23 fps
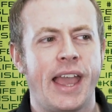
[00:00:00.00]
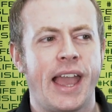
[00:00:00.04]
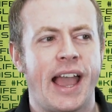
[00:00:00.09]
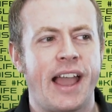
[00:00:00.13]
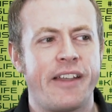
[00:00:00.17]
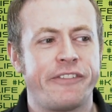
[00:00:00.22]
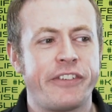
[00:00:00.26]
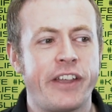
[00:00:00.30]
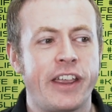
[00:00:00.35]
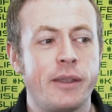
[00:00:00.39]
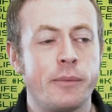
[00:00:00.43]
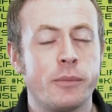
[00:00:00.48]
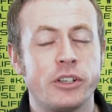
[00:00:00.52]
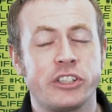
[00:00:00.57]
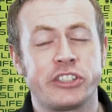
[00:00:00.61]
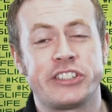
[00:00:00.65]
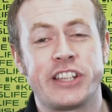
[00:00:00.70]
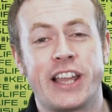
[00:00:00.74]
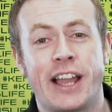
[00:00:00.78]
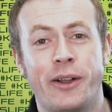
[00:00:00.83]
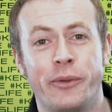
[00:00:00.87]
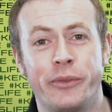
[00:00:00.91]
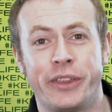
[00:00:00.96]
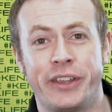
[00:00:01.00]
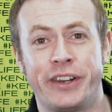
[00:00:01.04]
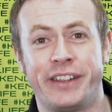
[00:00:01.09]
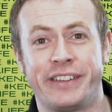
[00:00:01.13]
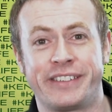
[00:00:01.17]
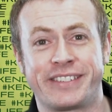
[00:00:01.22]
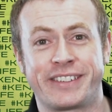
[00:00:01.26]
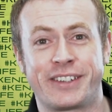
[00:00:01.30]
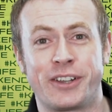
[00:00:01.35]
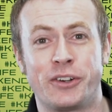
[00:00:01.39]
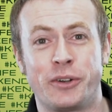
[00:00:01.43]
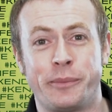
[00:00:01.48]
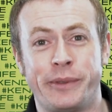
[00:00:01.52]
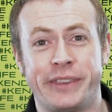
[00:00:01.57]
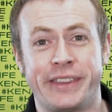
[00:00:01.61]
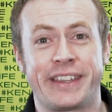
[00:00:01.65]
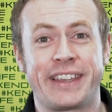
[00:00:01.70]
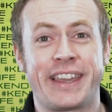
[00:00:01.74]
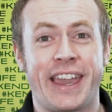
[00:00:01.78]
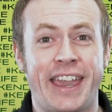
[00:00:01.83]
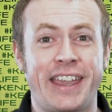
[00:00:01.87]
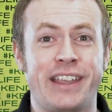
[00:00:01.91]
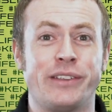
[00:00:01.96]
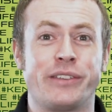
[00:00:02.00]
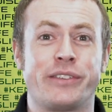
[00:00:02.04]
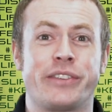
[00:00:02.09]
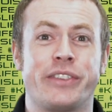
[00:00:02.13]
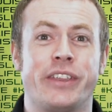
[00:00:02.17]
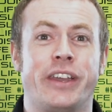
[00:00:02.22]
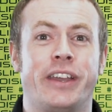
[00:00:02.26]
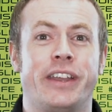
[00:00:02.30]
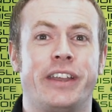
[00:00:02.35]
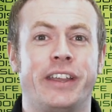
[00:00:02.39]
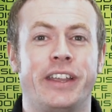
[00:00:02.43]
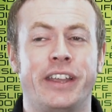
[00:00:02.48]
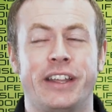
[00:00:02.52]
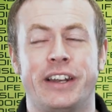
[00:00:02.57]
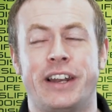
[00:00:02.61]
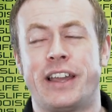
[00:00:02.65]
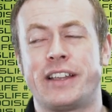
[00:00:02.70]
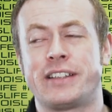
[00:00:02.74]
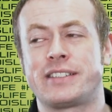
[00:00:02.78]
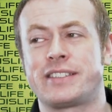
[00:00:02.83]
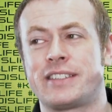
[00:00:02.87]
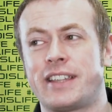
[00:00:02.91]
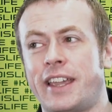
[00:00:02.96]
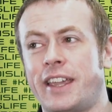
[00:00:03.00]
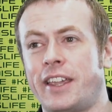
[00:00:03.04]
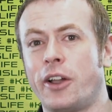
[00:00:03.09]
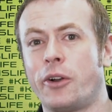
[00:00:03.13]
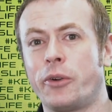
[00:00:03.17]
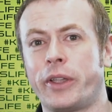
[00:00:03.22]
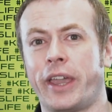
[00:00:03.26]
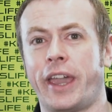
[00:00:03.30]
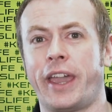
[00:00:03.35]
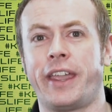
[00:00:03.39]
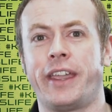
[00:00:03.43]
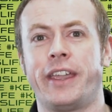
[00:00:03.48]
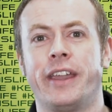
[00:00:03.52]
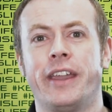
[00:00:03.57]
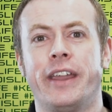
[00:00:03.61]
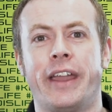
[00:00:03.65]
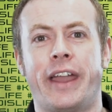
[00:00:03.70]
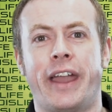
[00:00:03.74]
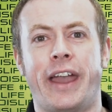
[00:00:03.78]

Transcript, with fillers: I very much doubt that it's going to be the case that let's say, okay,